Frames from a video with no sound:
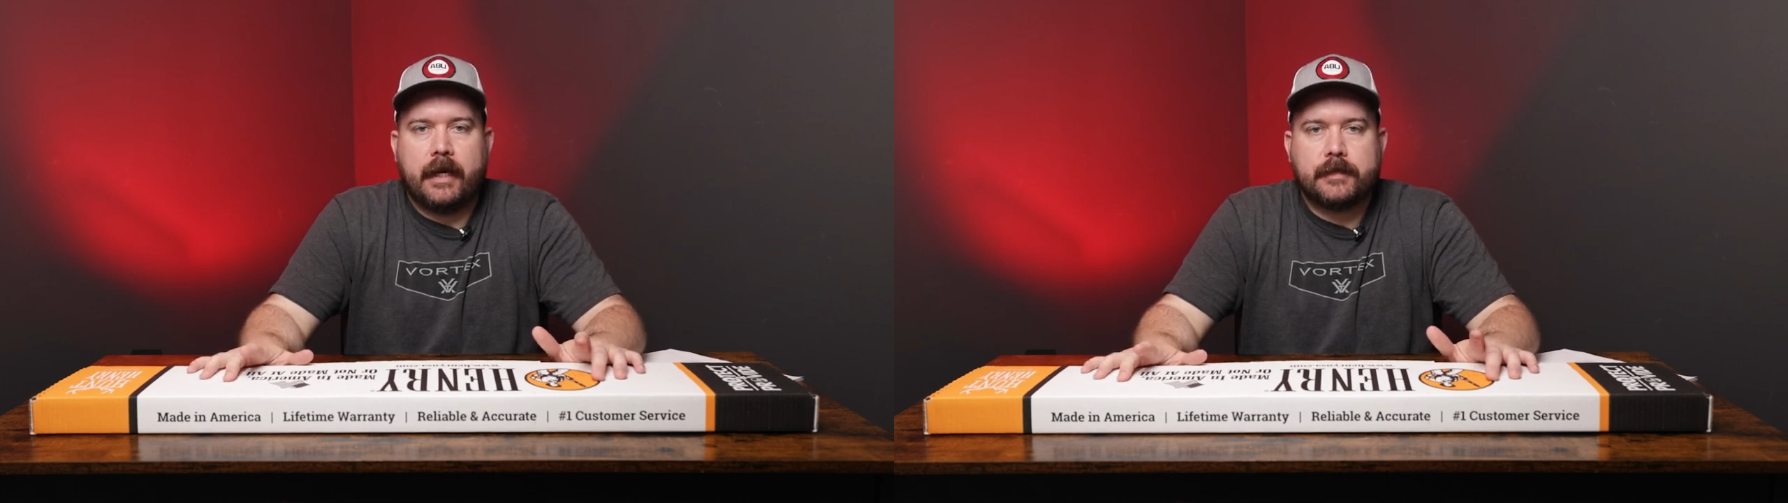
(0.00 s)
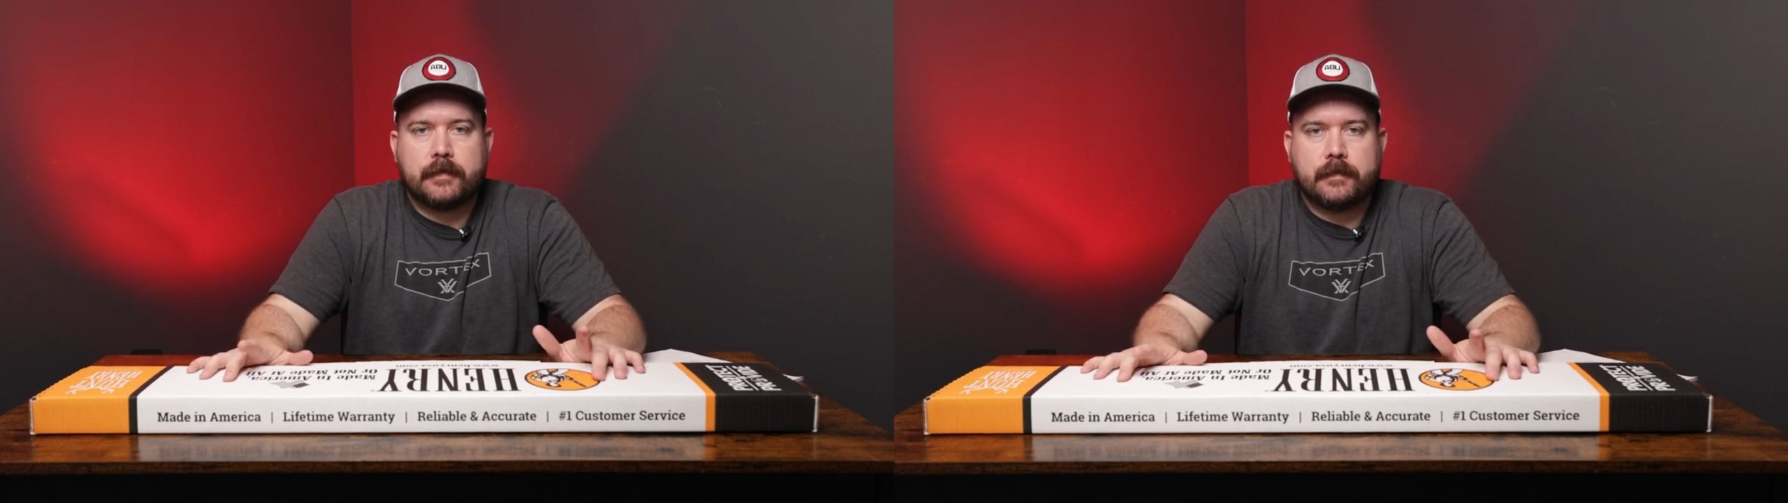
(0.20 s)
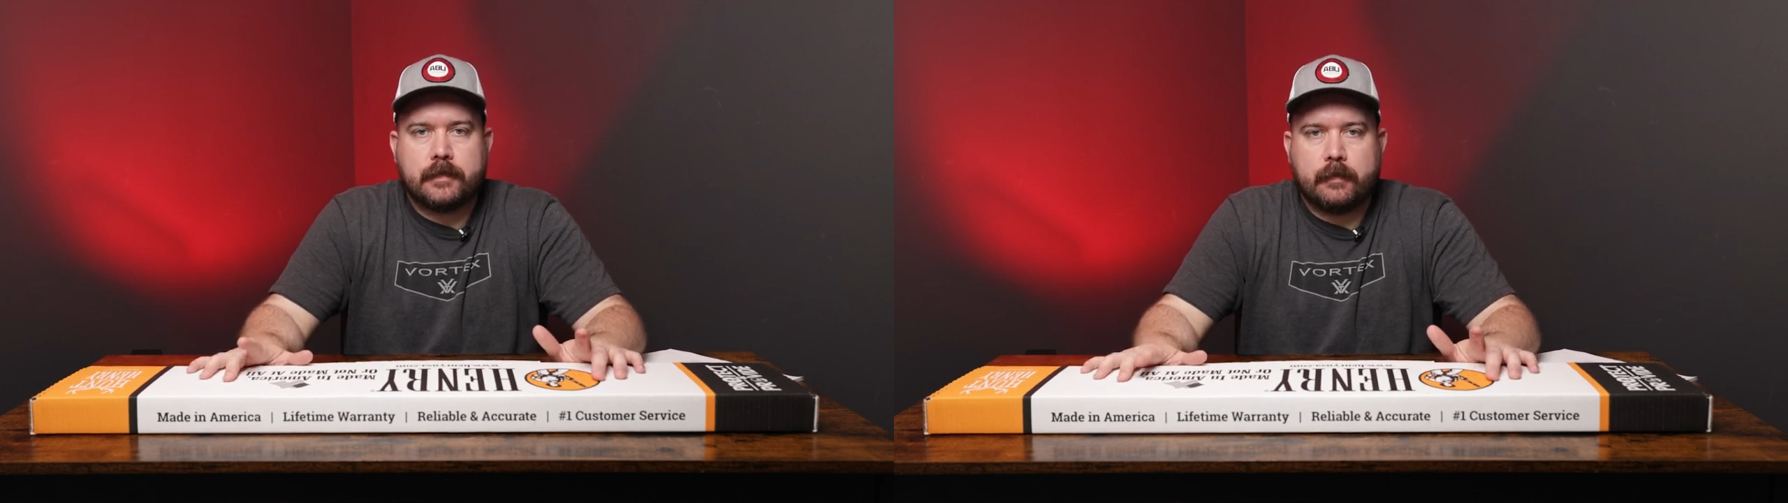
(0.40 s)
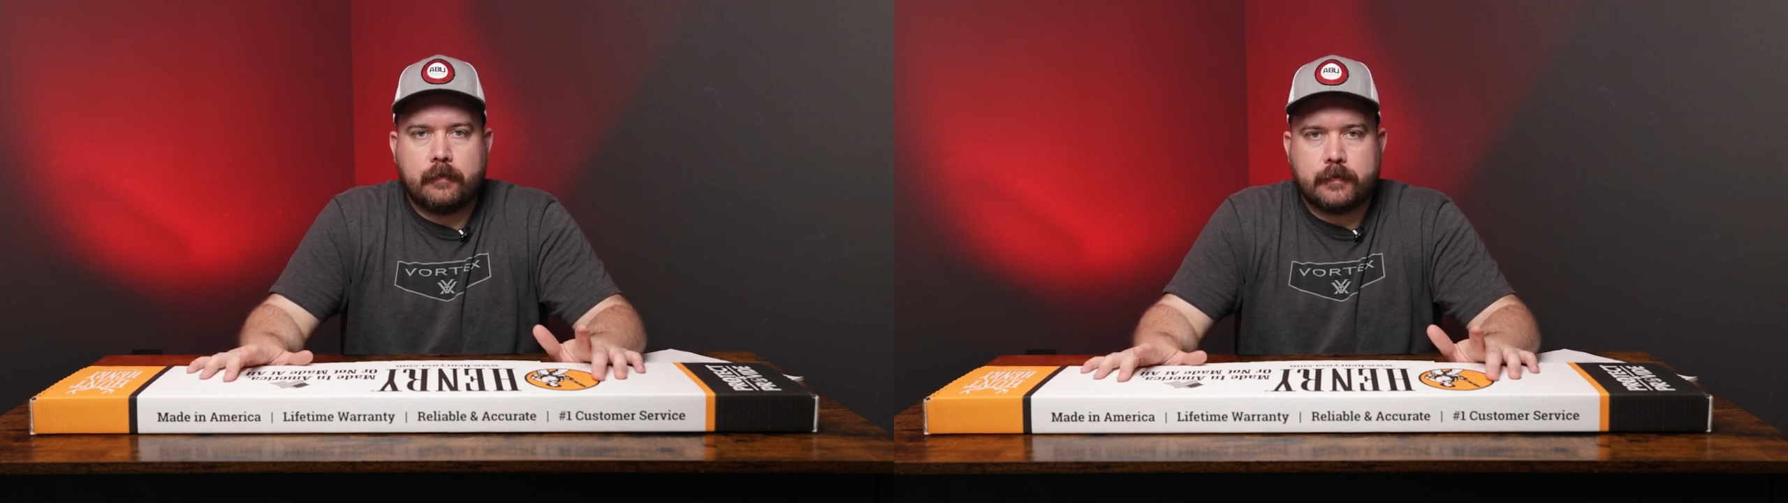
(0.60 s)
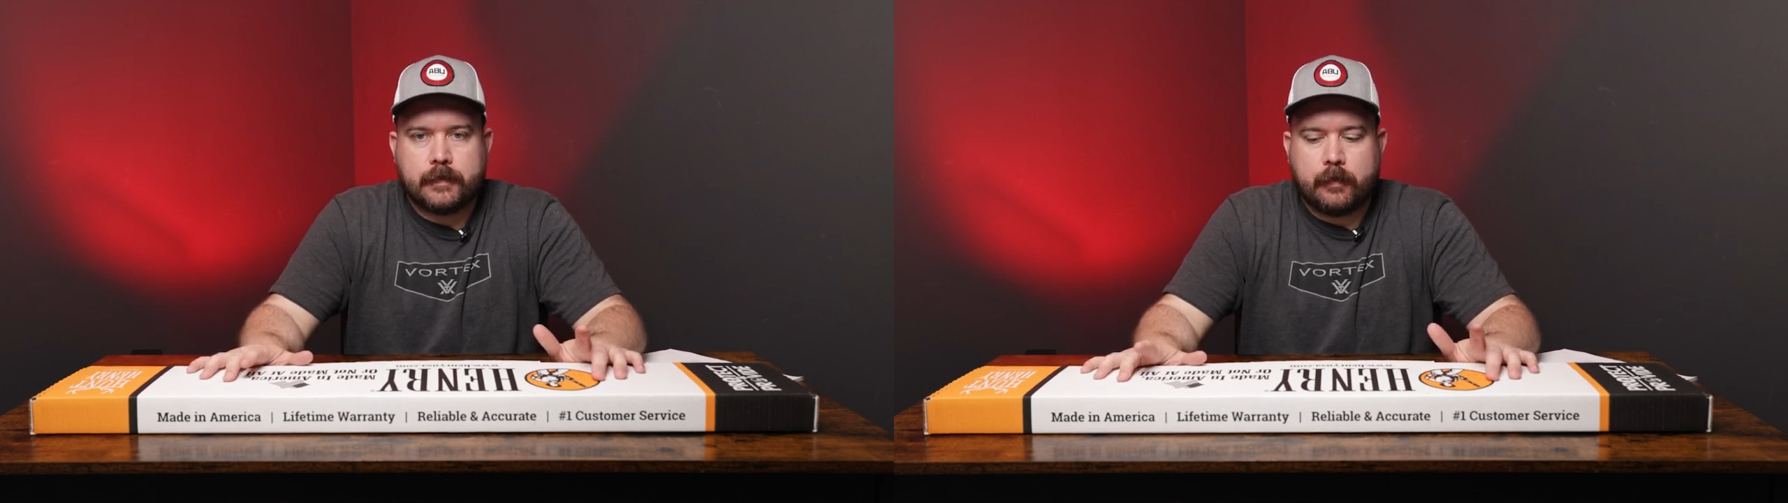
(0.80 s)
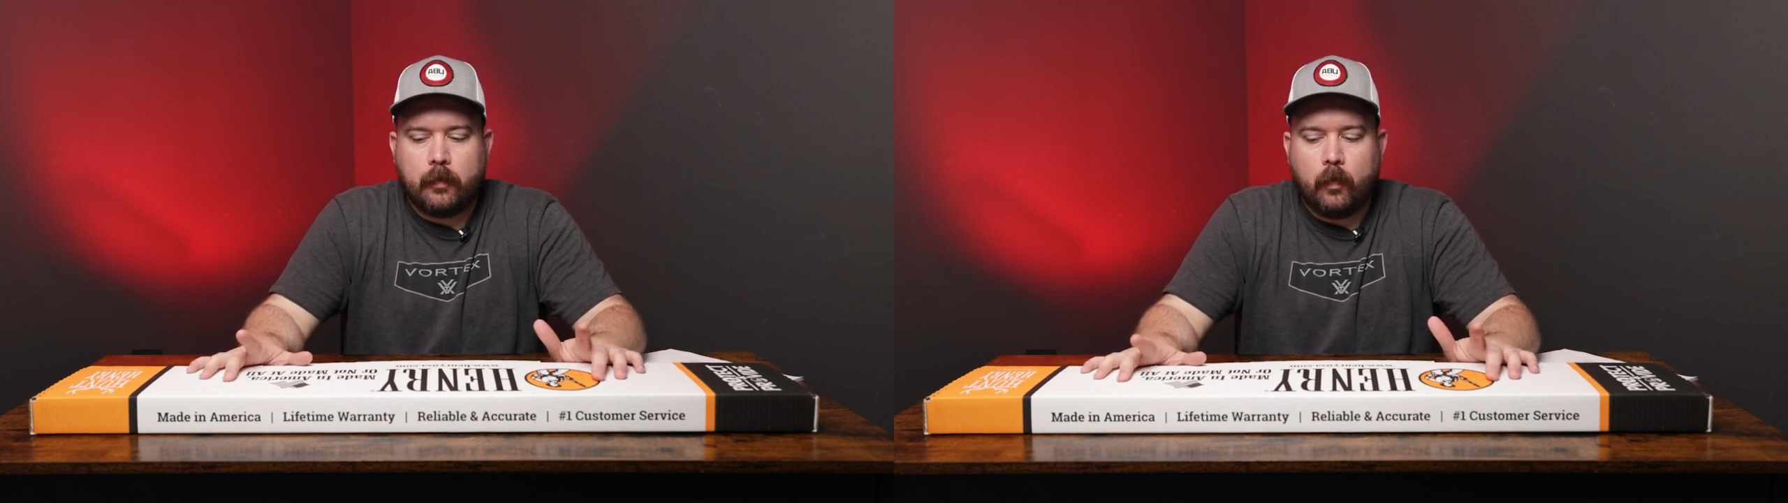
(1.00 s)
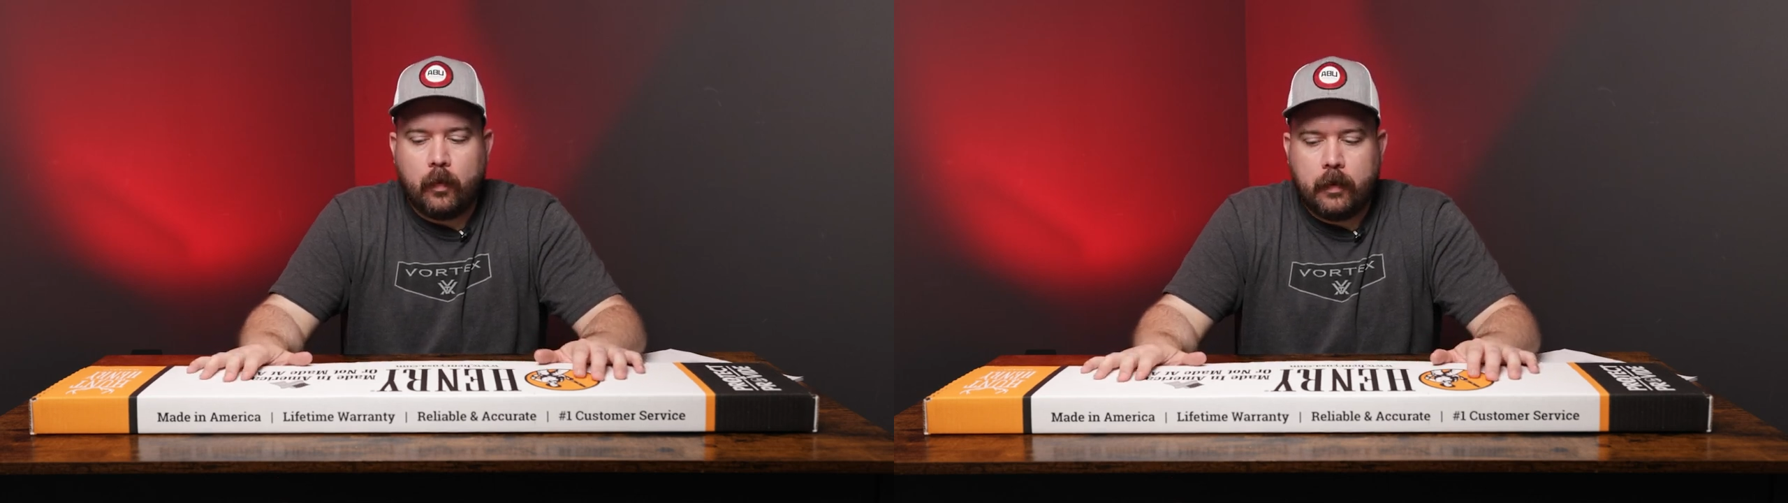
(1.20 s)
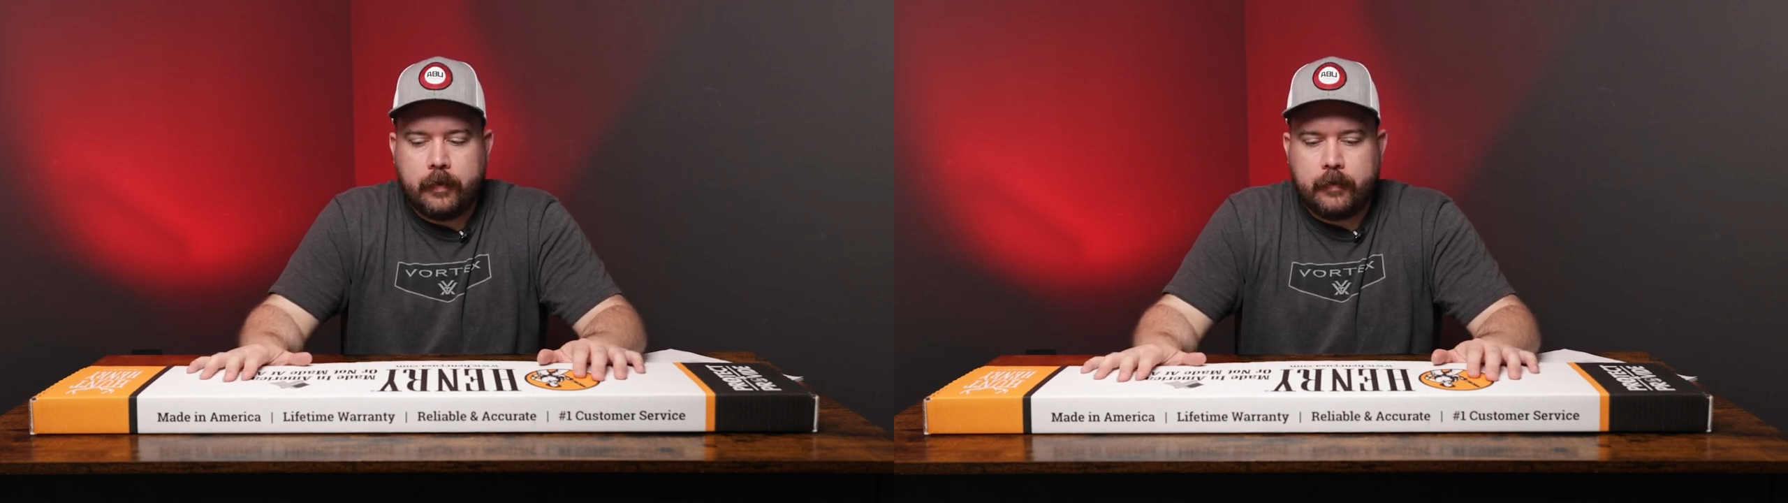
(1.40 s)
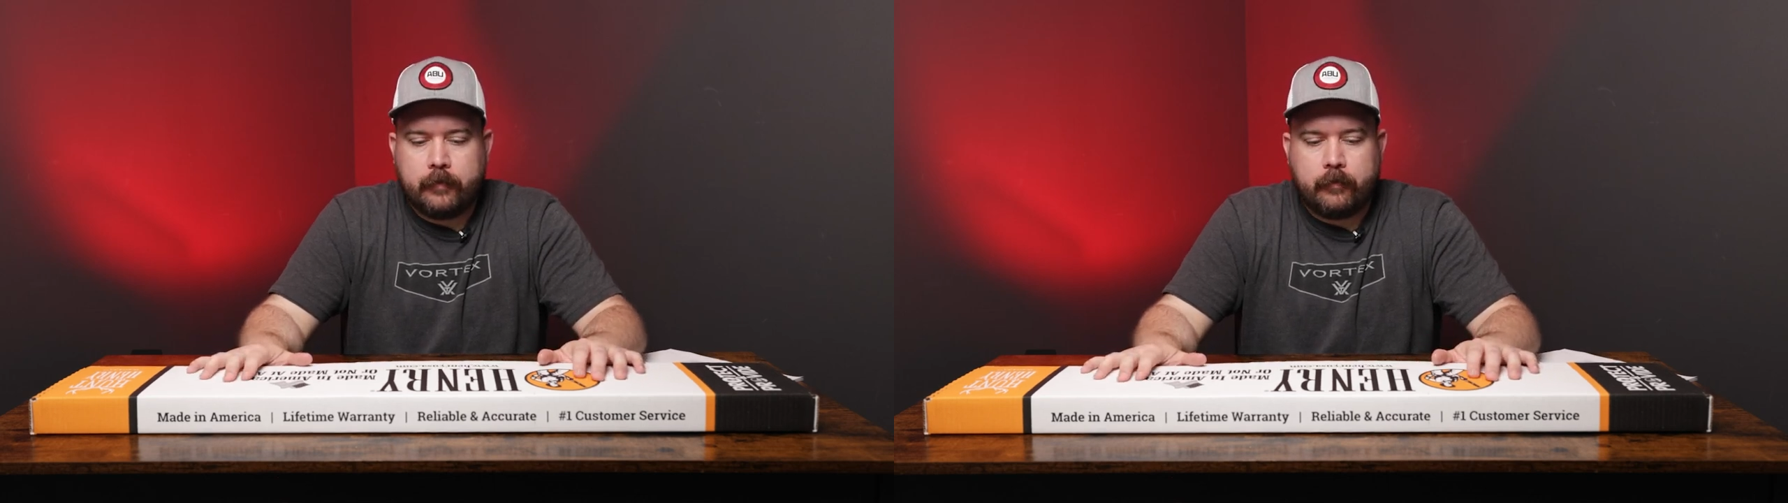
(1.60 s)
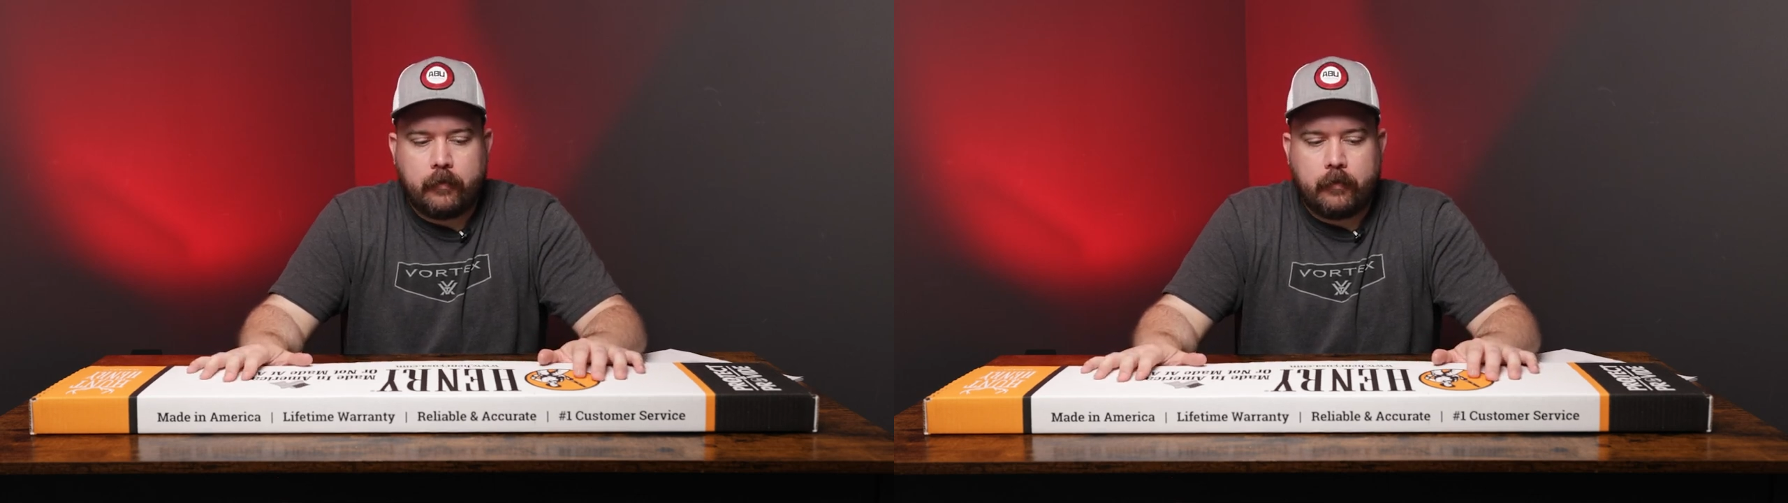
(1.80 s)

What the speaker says: H001